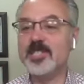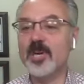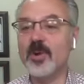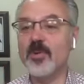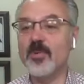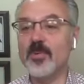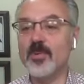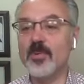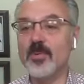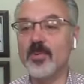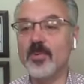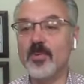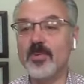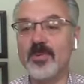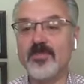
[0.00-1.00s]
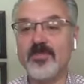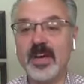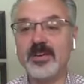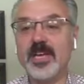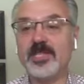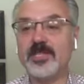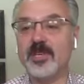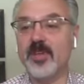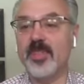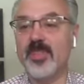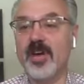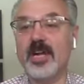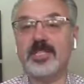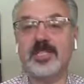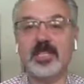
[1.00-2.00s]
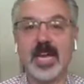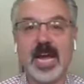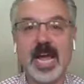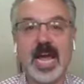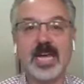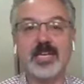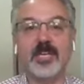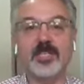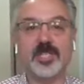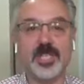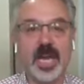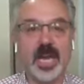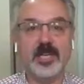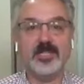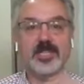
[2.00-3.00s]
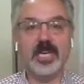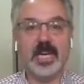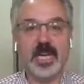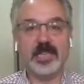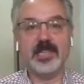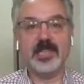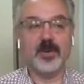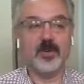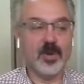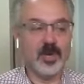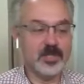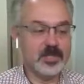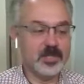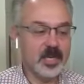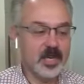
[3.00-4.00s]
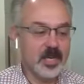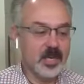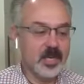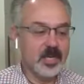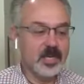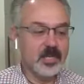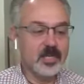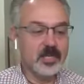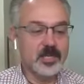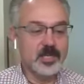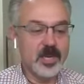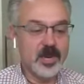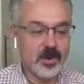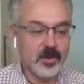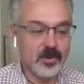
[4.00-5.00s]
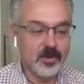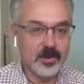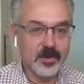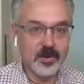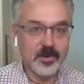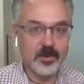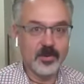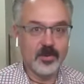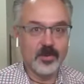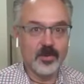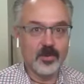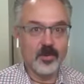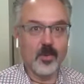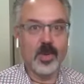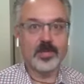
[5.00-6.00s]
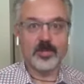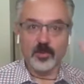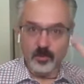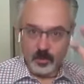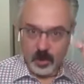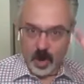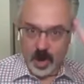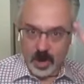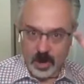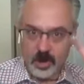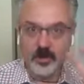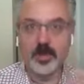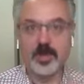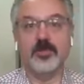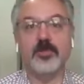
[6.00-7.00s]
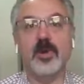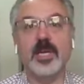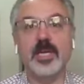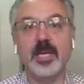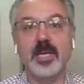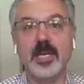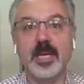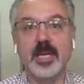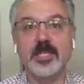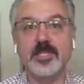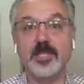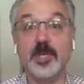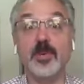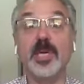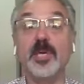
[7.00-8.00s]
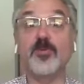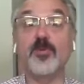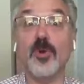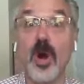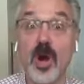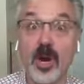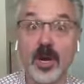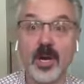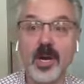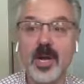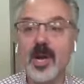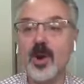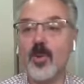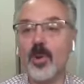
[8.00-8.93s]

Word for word: so the foundational thoughts that I had to change to get there was no, What's wrong with running is doing it wrong.